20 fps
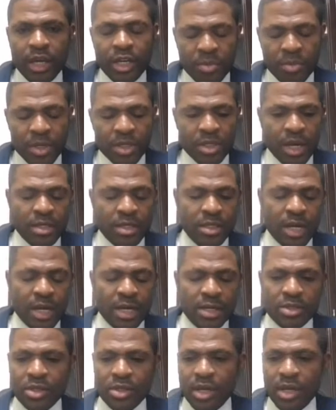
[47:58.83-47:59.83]

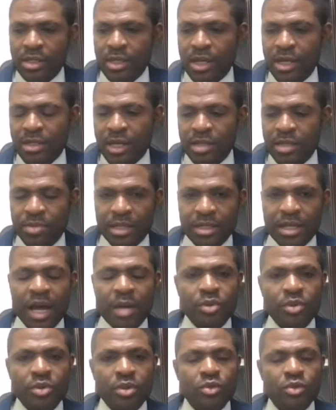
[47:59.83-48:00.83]
has
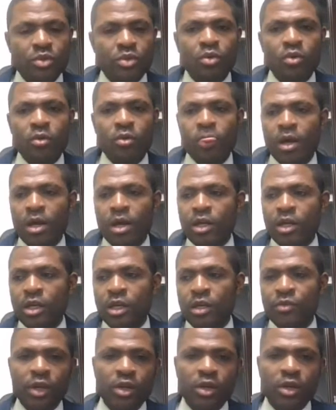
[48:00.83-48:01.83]
happened. And
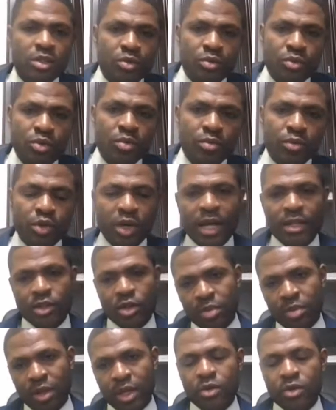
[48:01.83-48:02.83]
so if you're
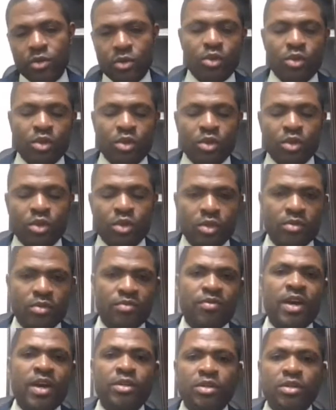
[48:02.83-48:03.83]
not in the room, you can't
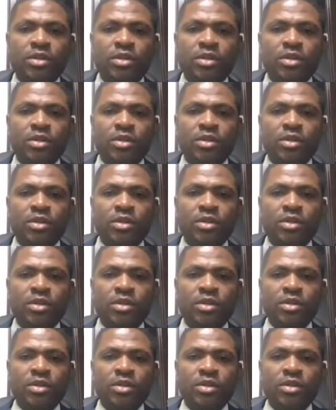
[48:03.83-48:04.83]
complain. So you need to find
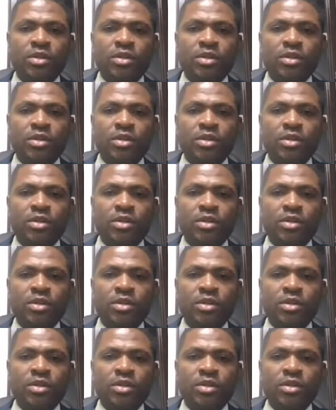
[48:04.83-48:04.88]
yourself.